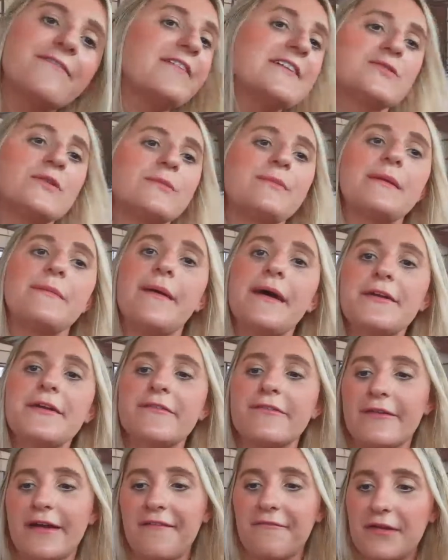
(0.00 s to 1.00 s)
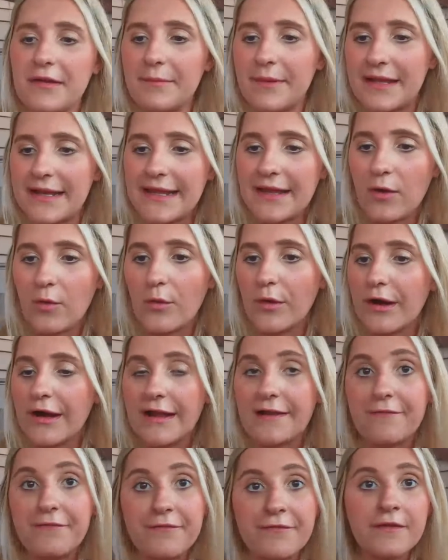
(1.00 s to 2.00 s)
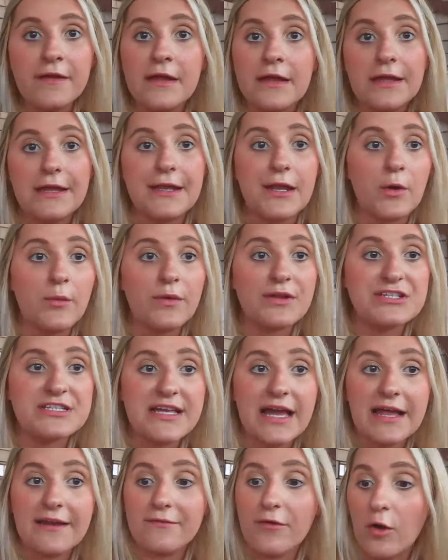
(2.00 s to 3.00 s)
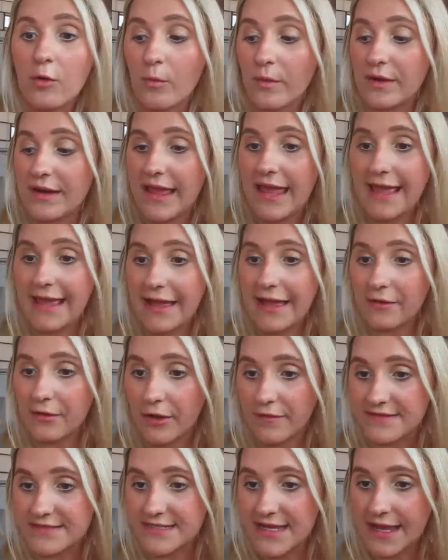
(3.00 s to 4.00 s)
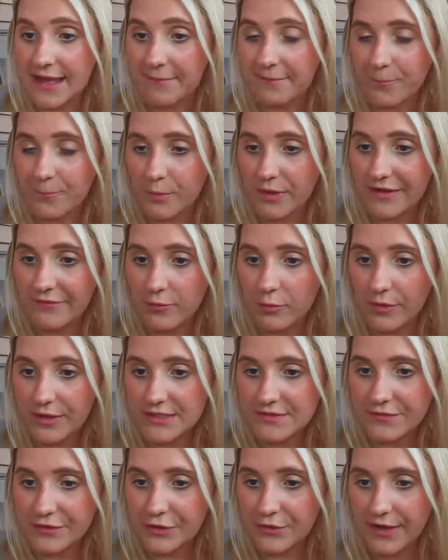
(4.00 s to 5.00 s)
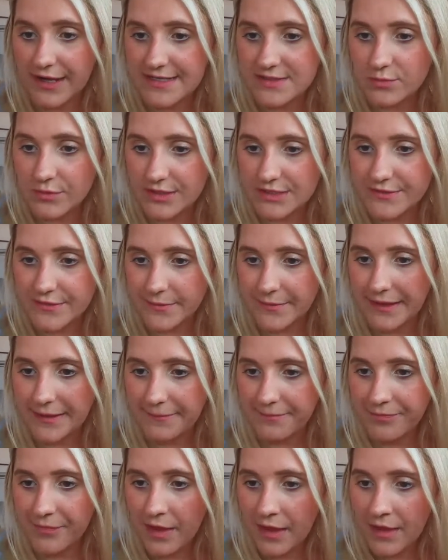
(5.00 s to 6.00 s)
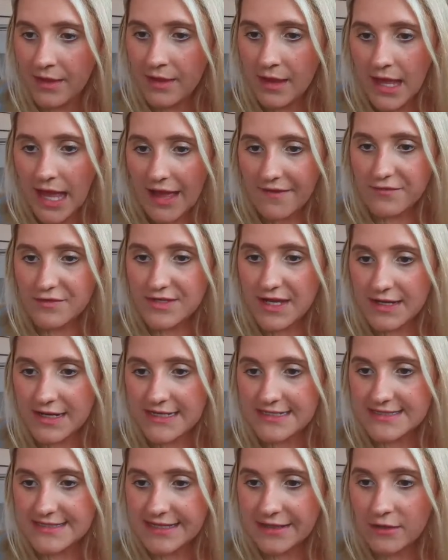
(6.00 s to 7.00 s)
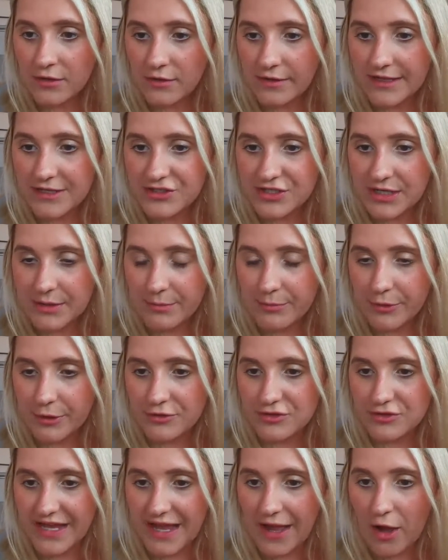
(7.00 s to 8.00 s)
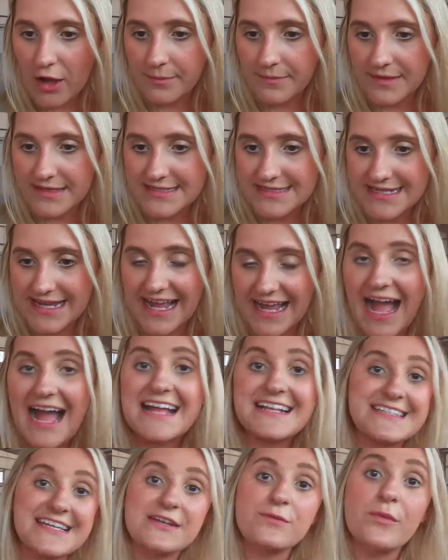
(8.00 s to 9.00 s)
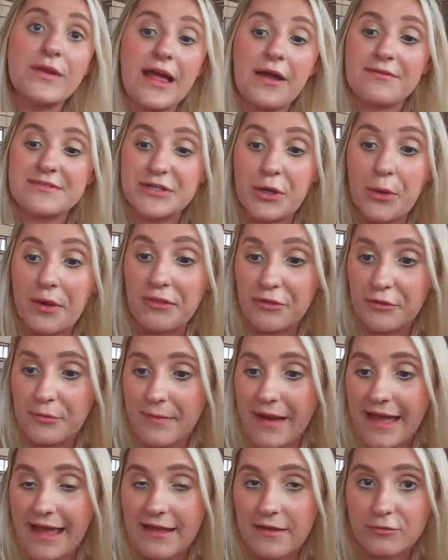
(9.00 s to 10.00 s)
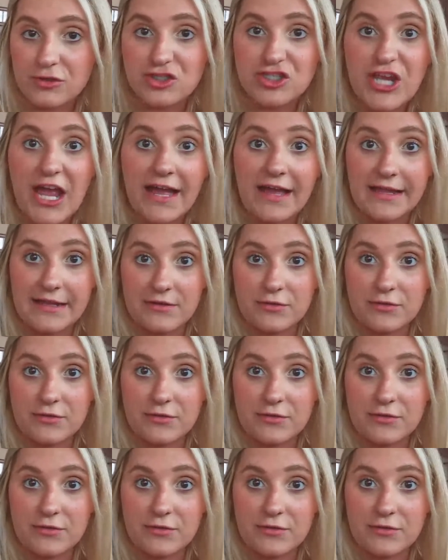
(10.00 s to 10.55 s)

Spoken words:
this would be better for everybody, or if we just kind of all want to hang out all the time. Whatever works for you guys works for me. Have you done a single engine approach yet on MystiK? I did when I was going through my check